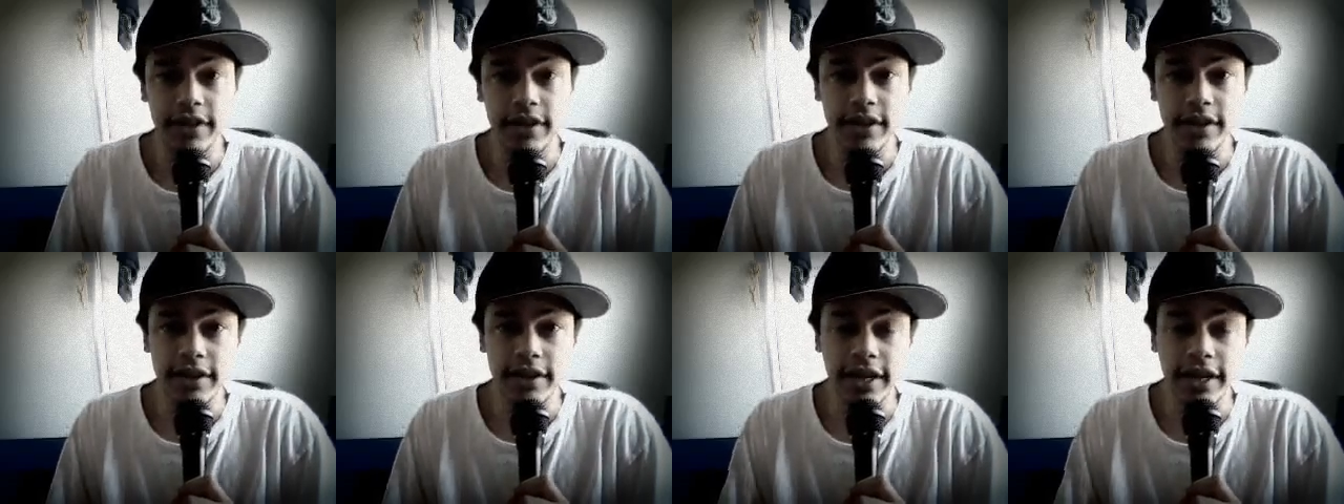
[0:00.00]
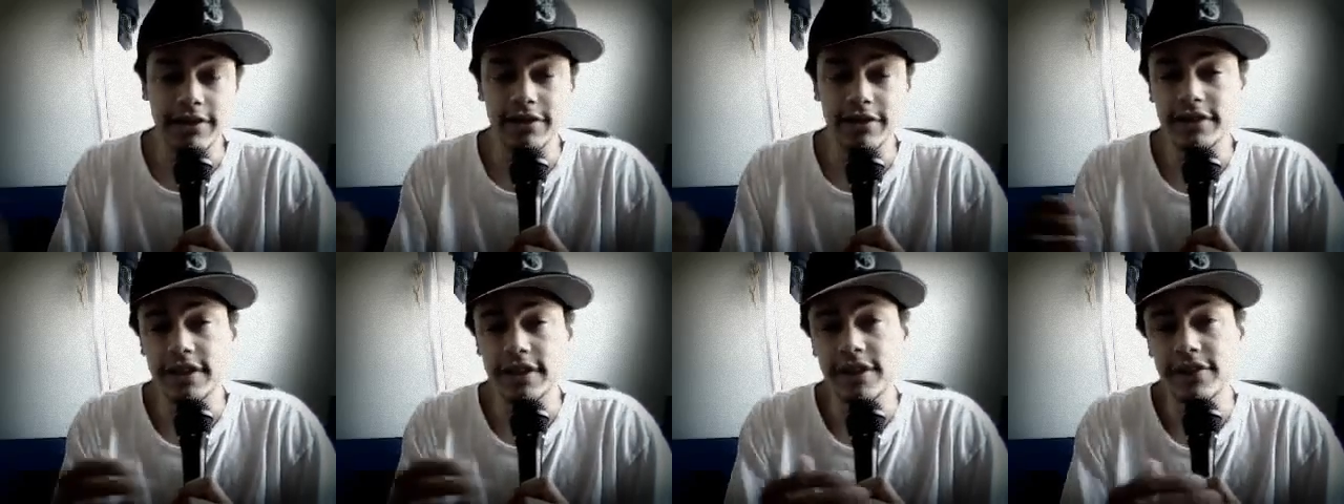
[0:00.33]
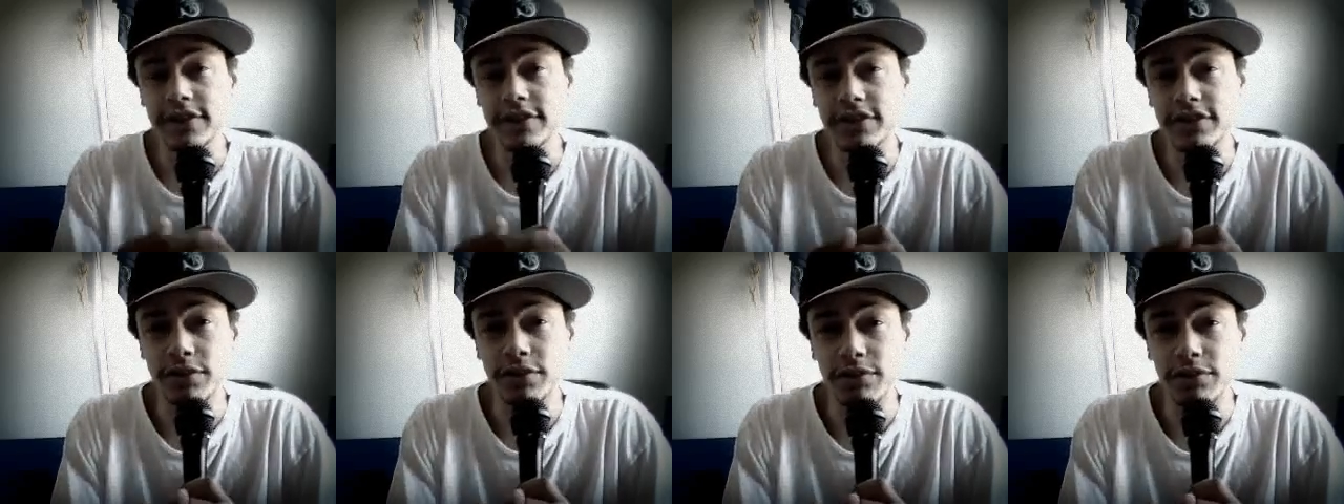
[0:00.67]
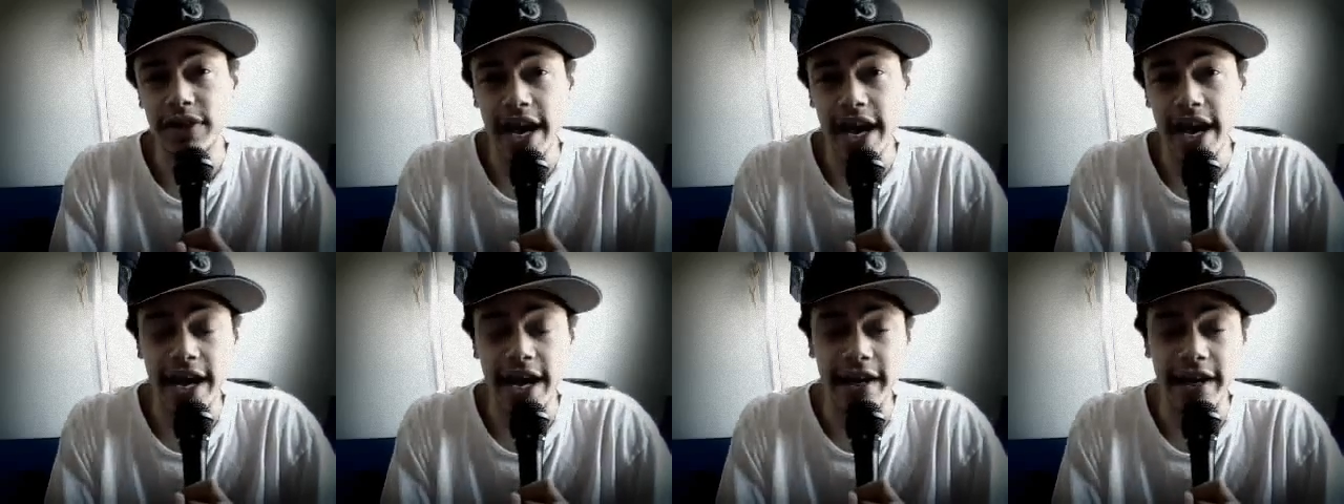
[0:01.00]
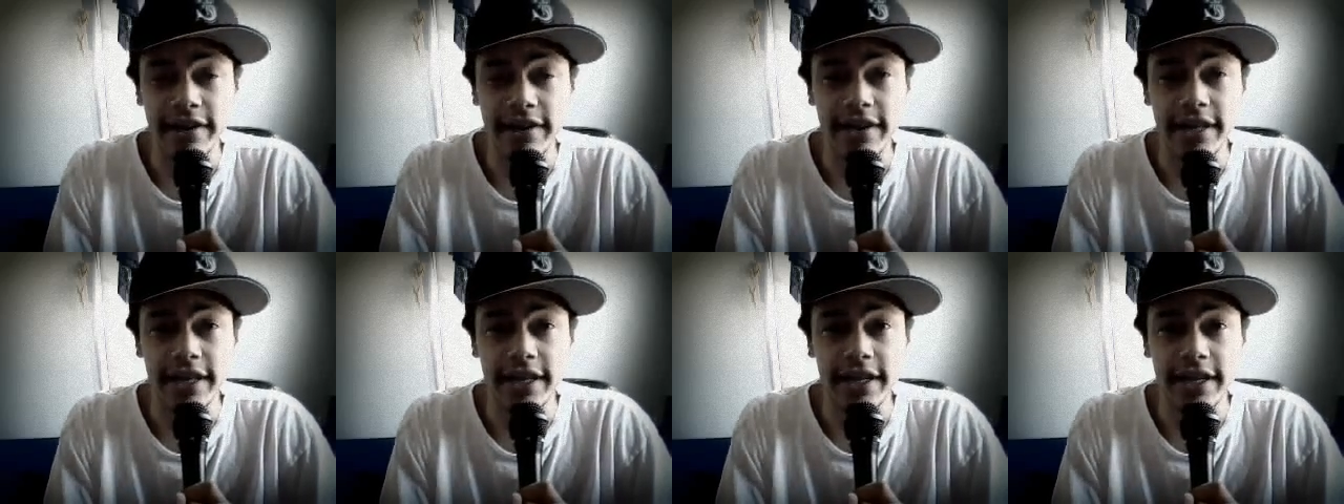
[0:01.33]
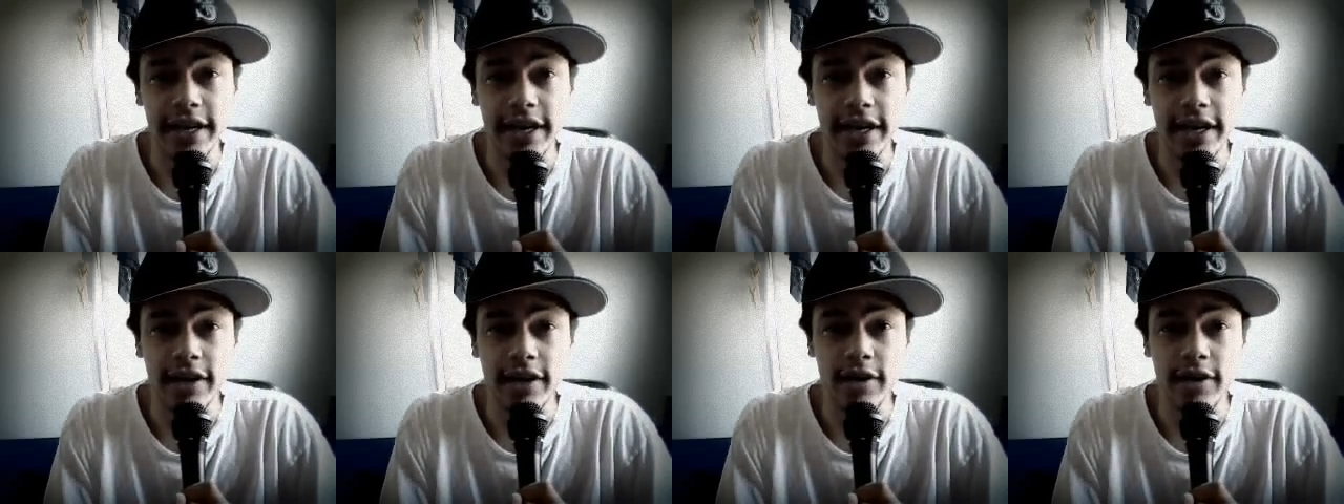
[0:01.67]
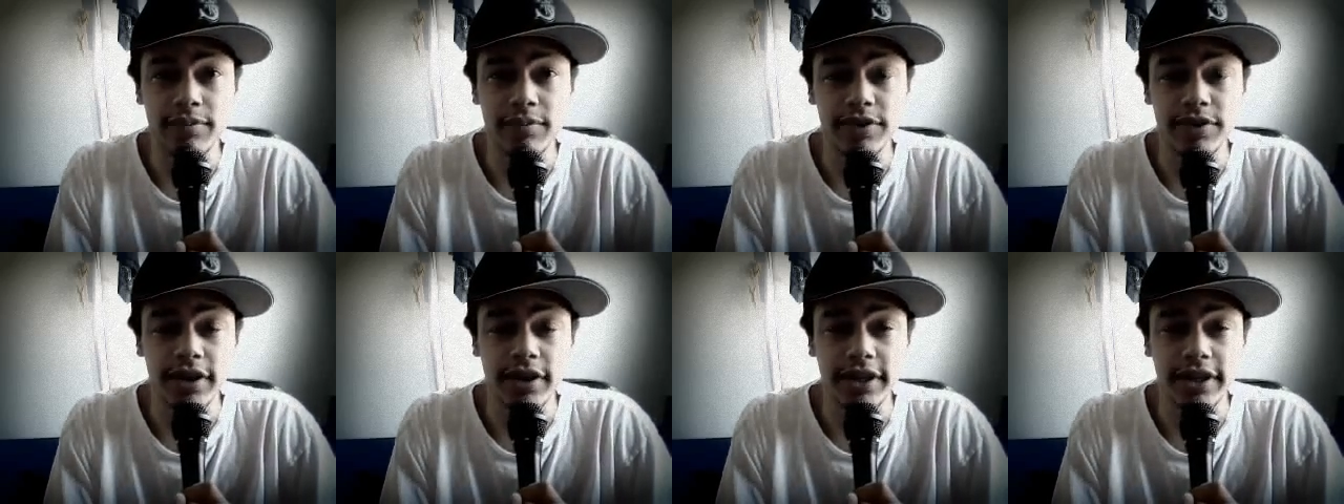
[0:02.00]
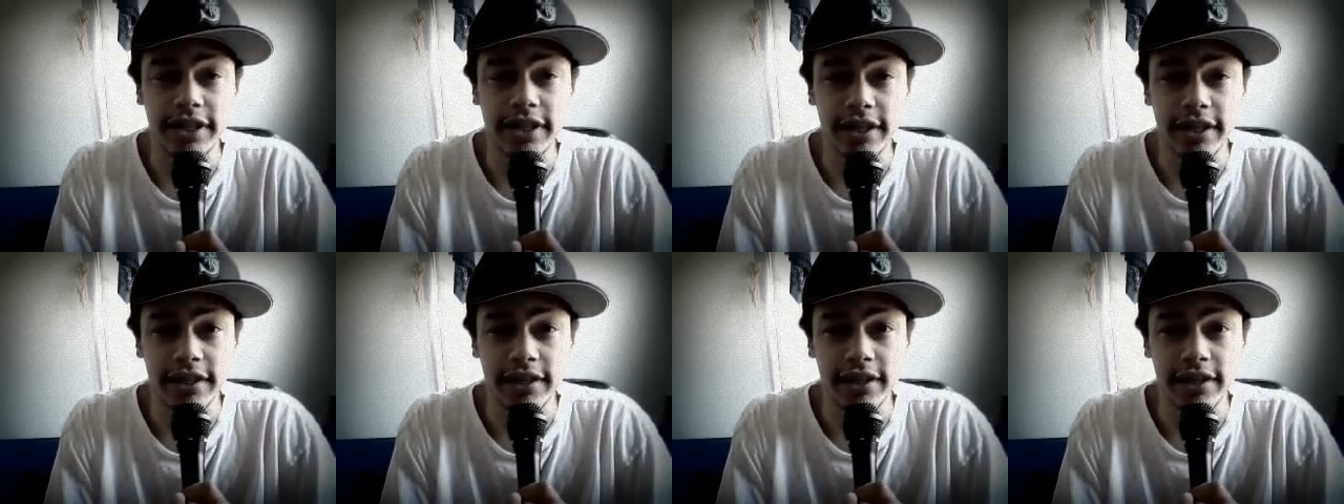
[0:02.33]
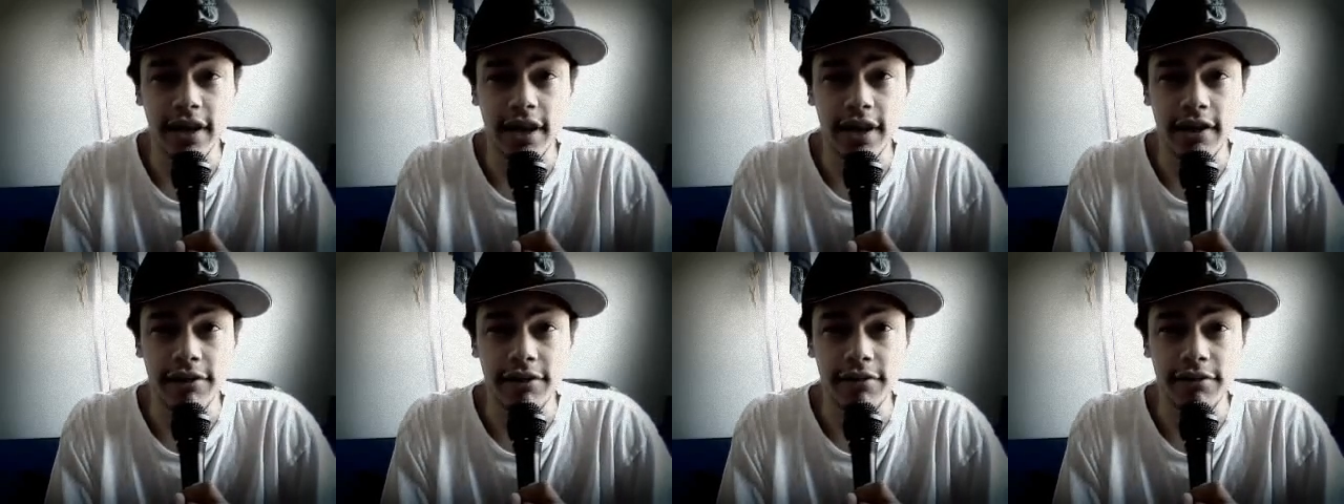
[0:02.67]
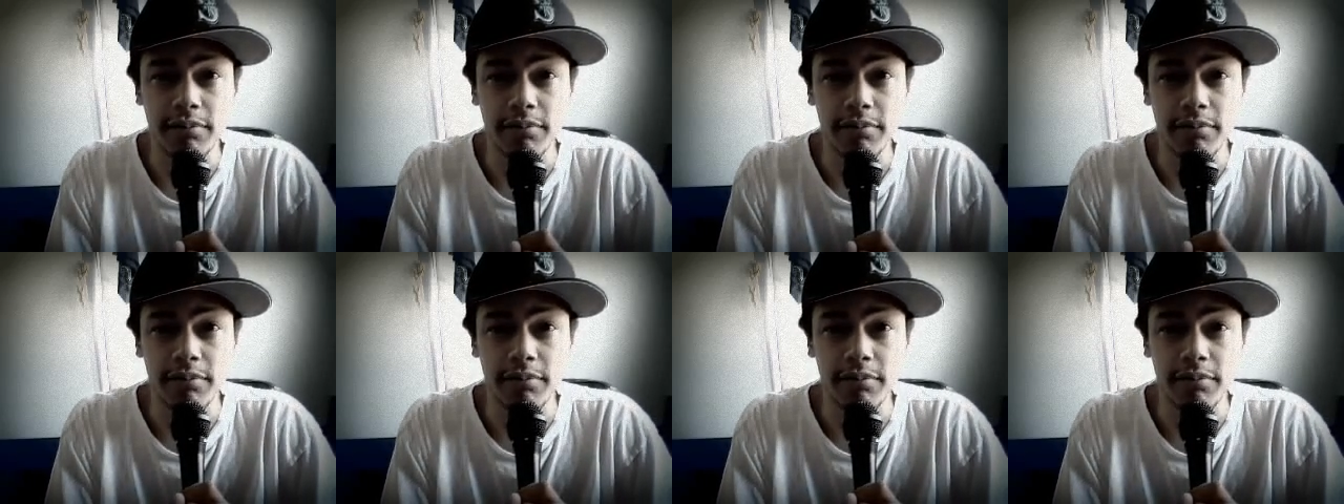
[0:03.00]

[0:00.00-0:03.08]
Now you see in the Sudan that Arabs are killing off